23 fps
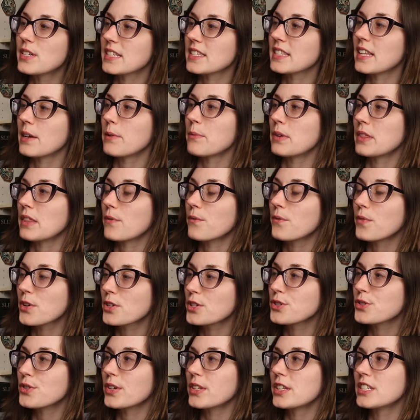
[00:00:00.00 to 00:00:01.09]
just like with the
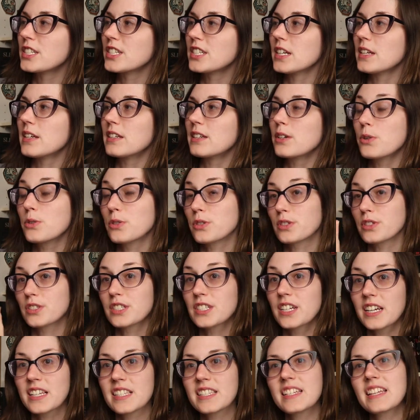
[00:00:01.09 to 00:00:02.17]
first trilogy in Kushiel's
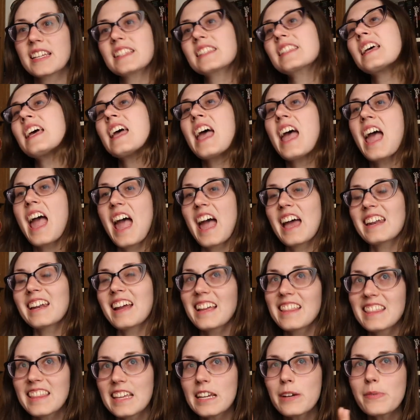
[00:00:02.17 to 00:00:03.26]
Justice. And
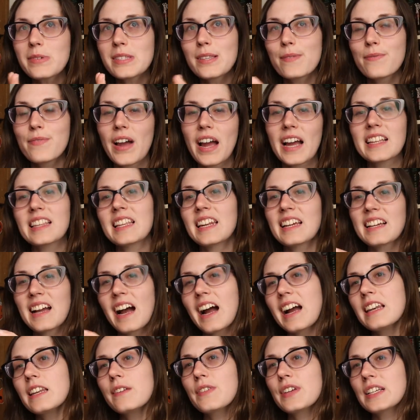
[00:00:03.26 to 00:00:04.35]
I think it was the fact that I
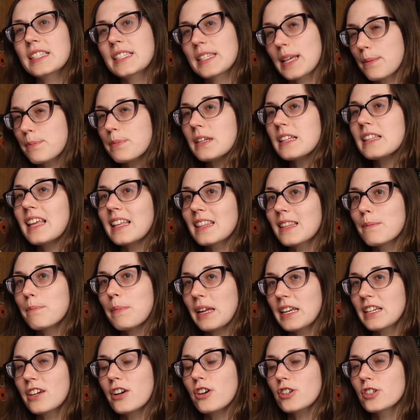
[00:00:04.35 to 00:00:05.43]
kind of accepted that the
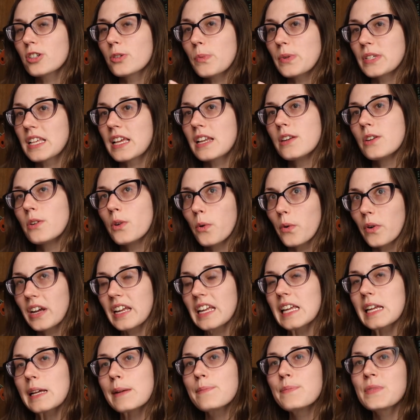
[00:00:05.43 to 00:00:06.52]
main character was
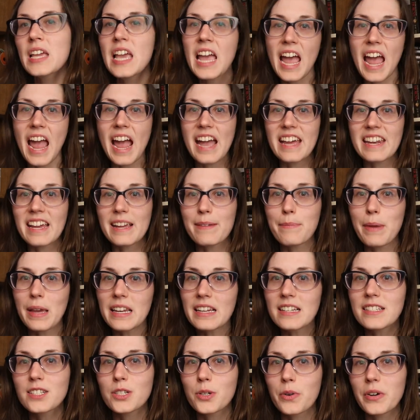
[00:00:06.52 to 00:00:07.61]
annoying. And I
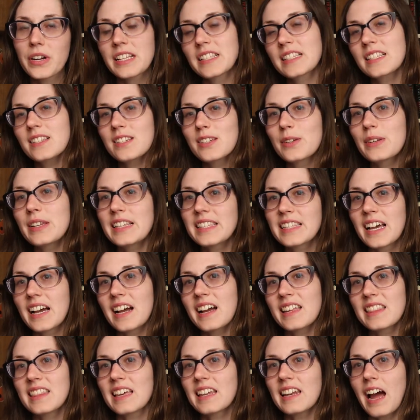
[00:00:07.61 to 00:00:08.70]
made a choice to
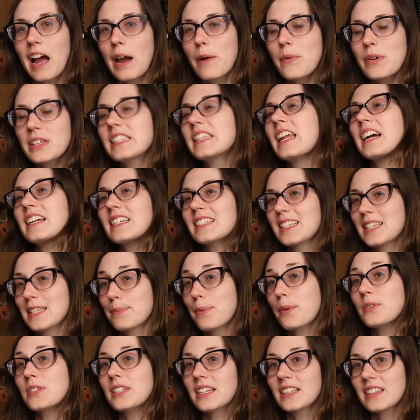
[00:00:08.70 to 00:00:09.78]
decide that I wasn't actually
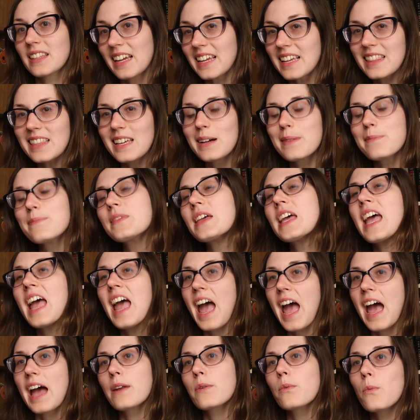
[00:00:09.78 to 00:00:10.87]
supposed to like them.
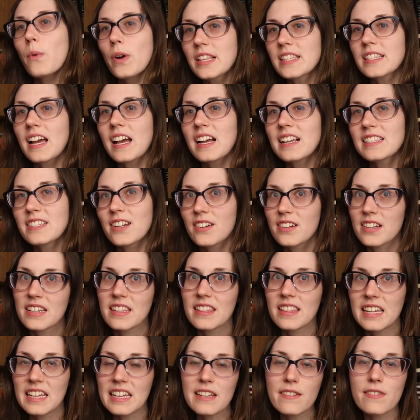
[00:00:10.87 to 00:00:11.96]
And once I
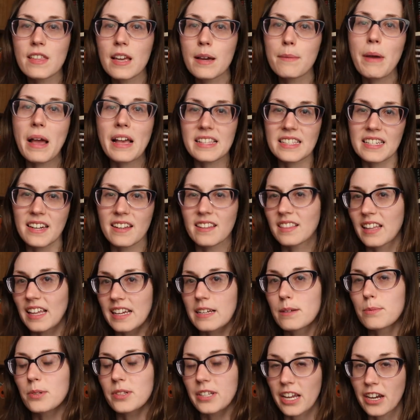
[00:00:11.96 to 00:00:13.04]
started thinking of them as an
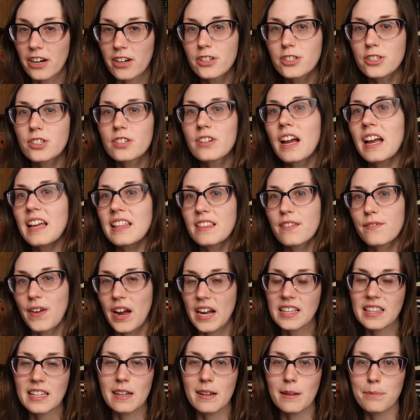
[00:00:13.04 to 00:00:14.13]
unlikable character and the
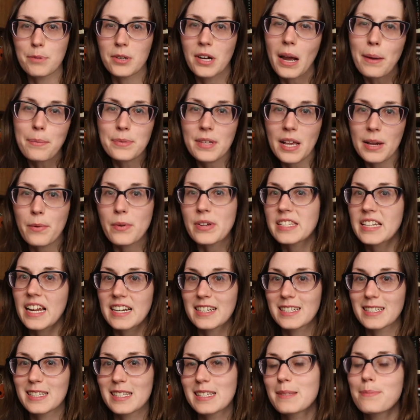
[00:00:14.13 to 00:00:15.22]
fact that perhaps I wasn't
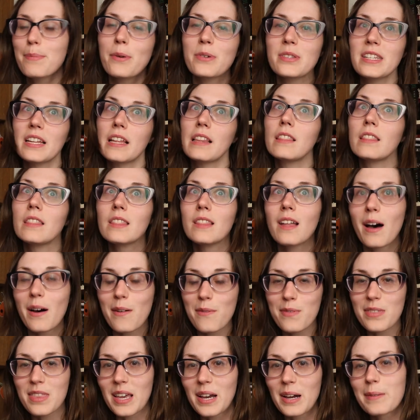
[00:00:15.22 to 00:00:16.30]
actually supposed to
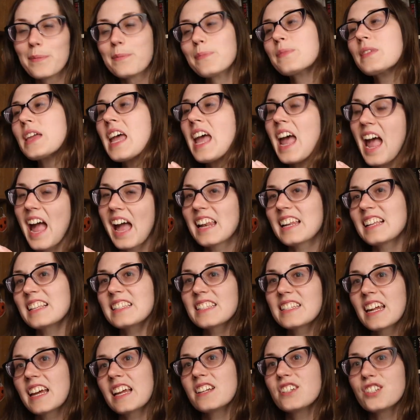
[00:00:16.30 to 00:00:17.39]
love them and
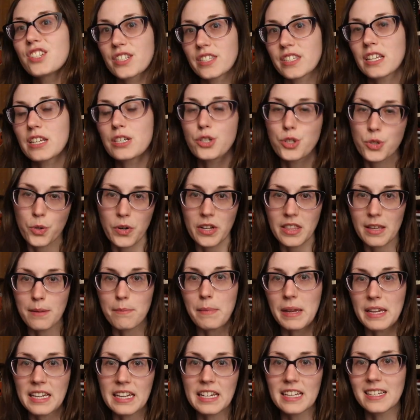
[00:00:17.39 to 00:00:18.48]
instead just enjoy them
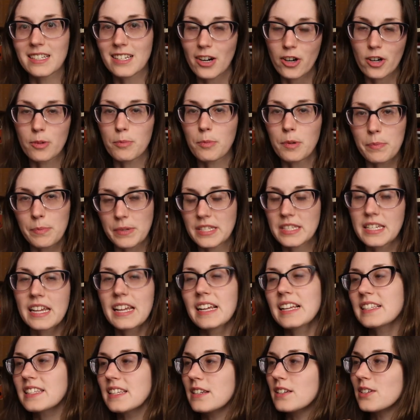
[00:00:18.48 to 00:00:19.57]
making terrible
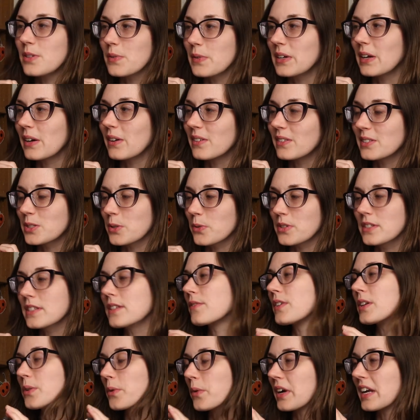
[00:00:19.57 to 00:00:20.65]
mistakes and doing all sorts
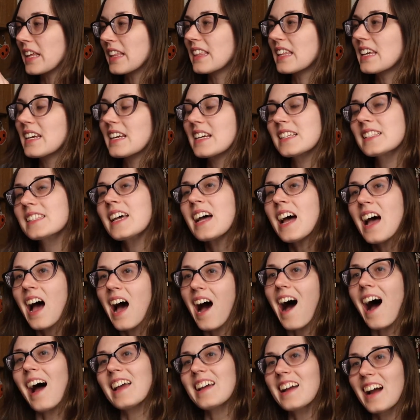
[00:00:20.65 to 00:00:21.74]
of annoying things,
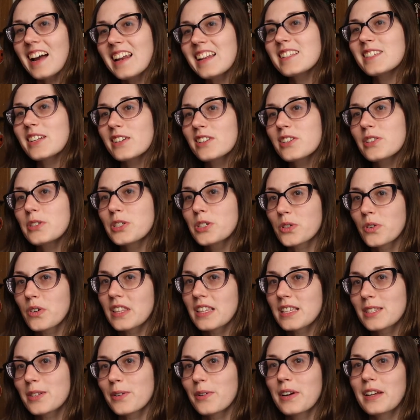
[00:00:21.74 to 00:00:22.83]
I kind of started to enjoy
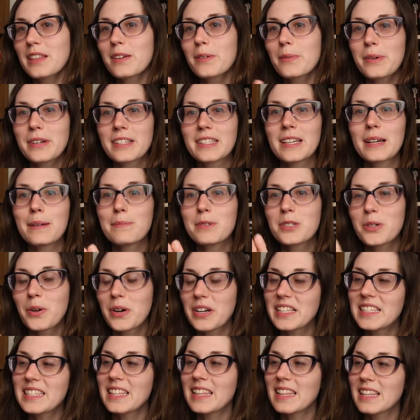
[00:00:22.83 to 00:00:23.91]
the story. There were some
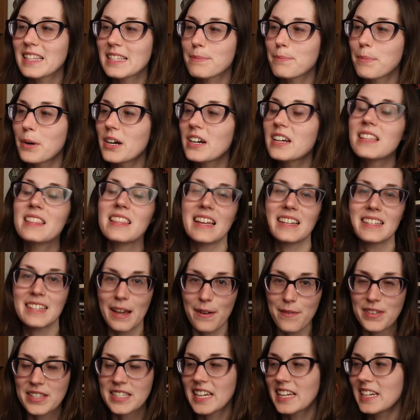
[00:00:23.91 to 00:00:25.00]
choices in this book that
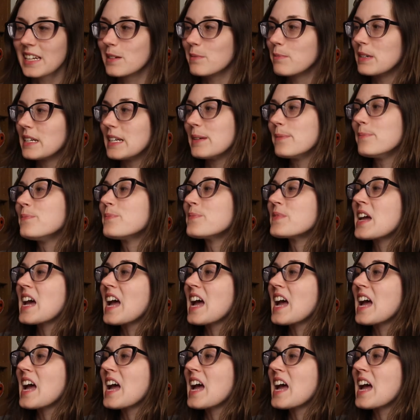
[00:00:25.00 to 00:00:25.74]
devastated me